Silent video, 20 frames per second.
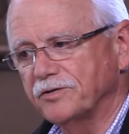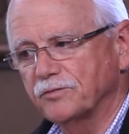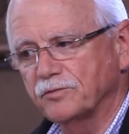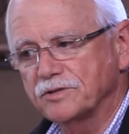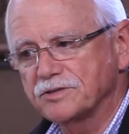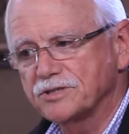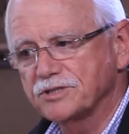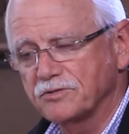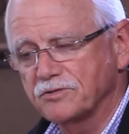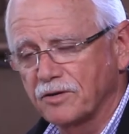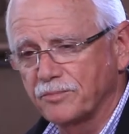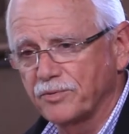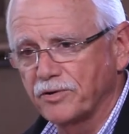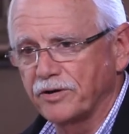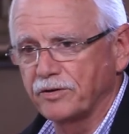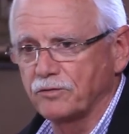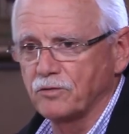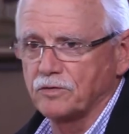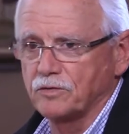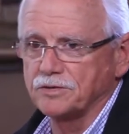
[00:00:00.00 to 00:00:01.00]
We're
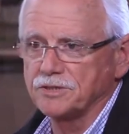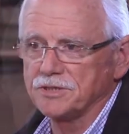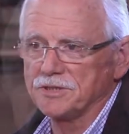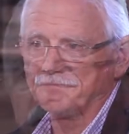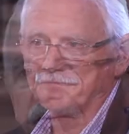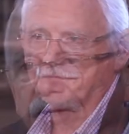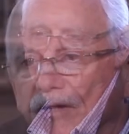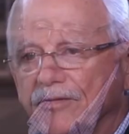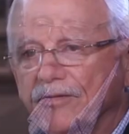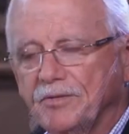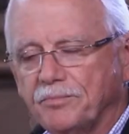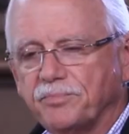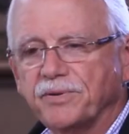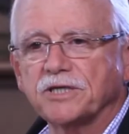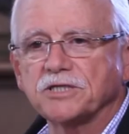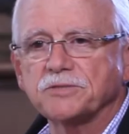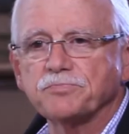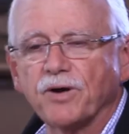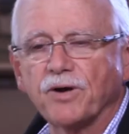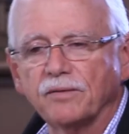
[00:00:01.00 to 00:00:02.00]
strawberry growers. Uh, the
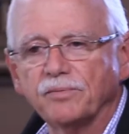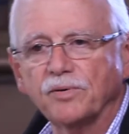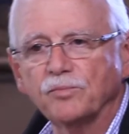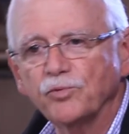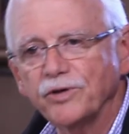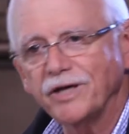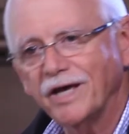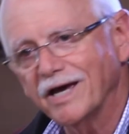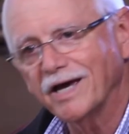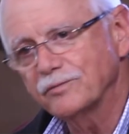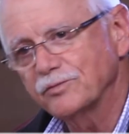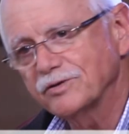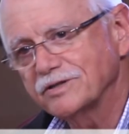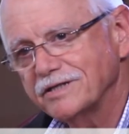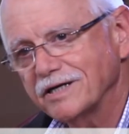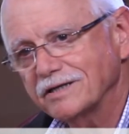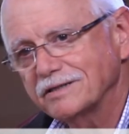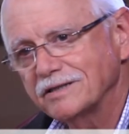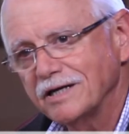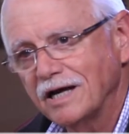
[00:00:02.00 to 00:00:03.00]
biggest problem we had with
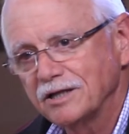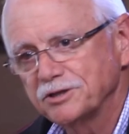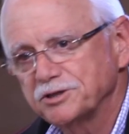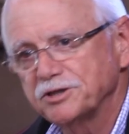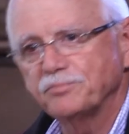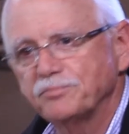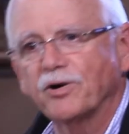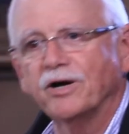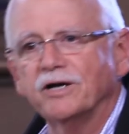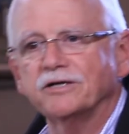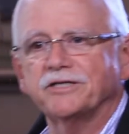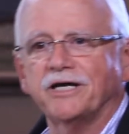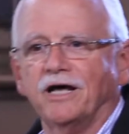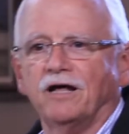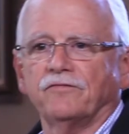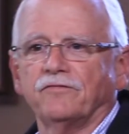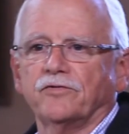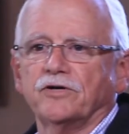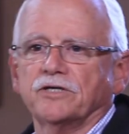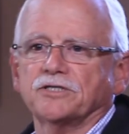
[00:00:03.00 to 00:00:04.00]
technology prior to
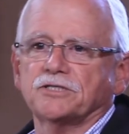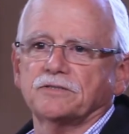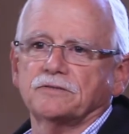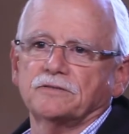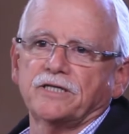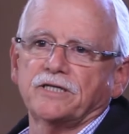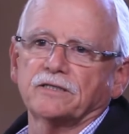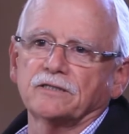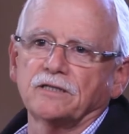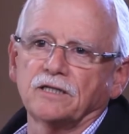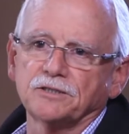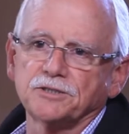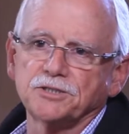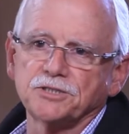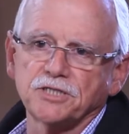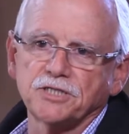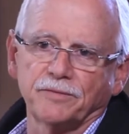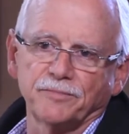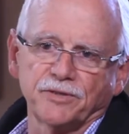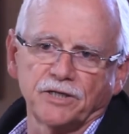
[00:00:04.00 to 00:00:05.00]
Alvarez
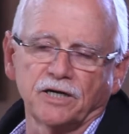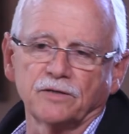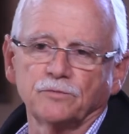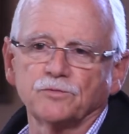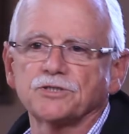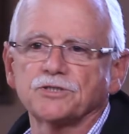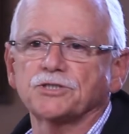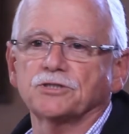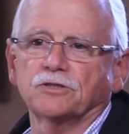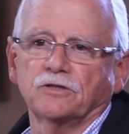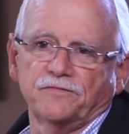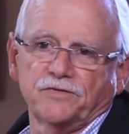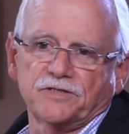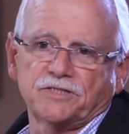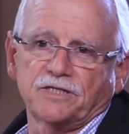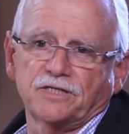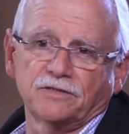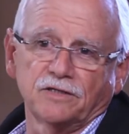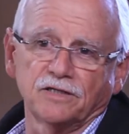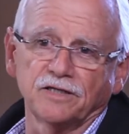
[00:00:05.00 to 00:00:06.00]
Technologies coming on was
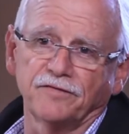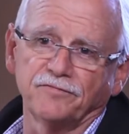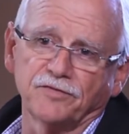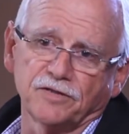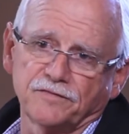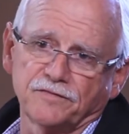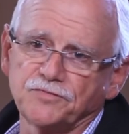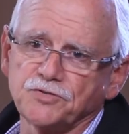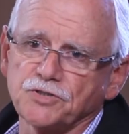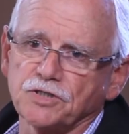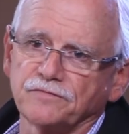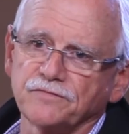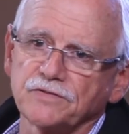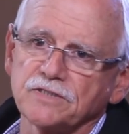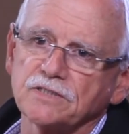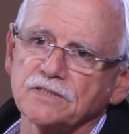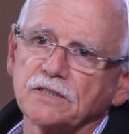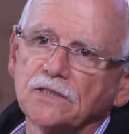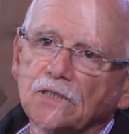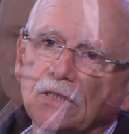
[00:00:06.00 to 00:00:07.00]
service and the level of
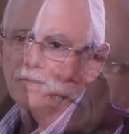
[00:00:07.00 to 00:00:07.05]
service.